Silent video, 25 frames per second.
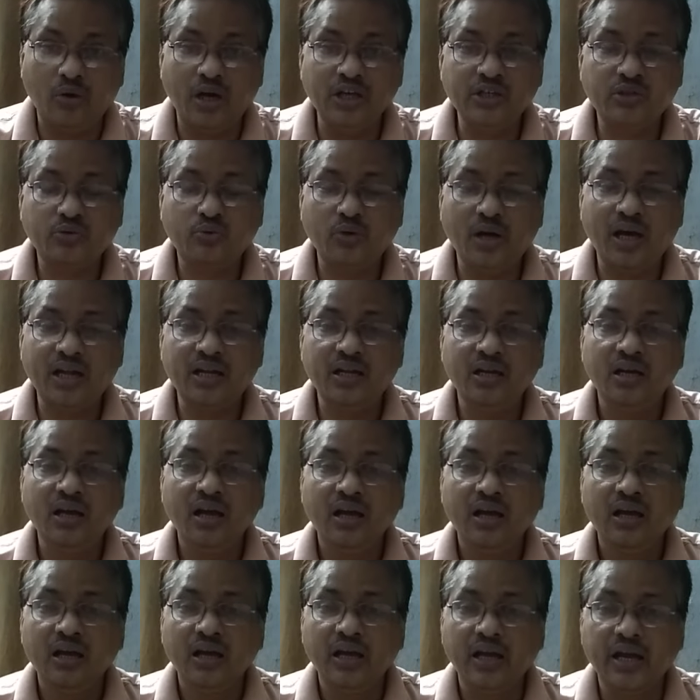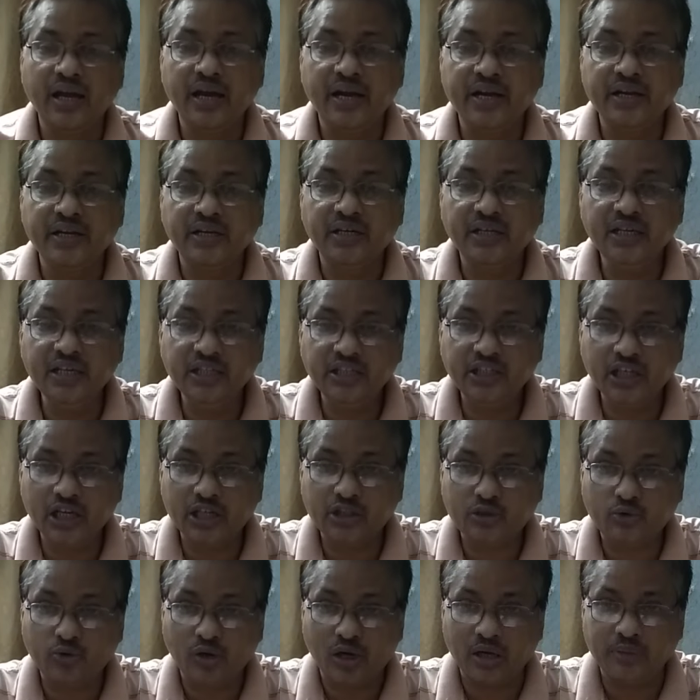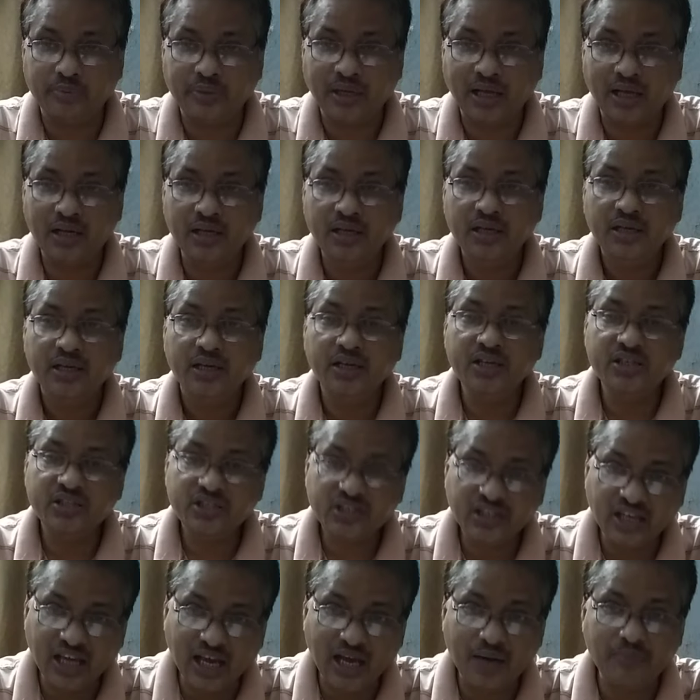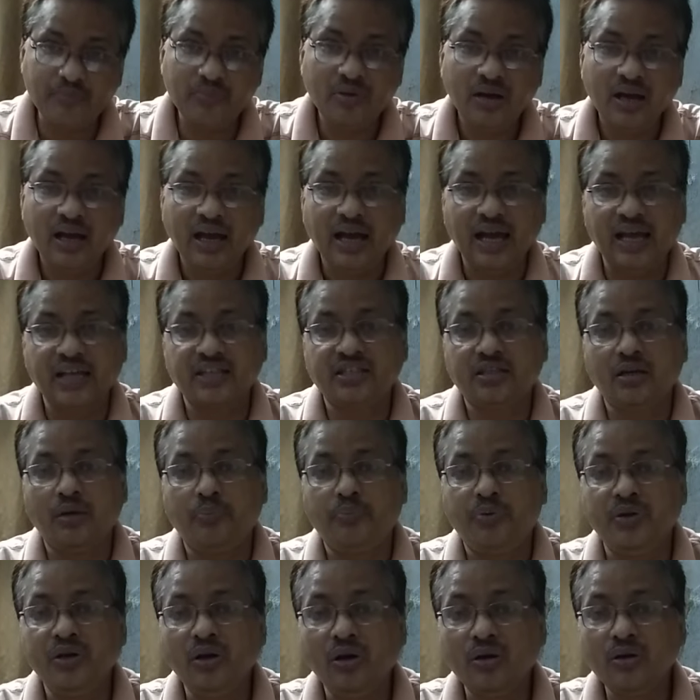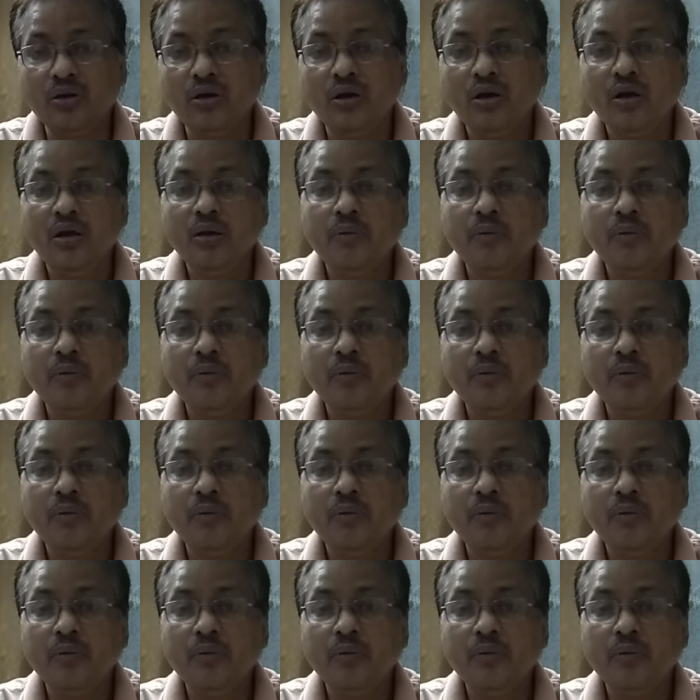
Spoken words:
square and dz square orbital is same as of your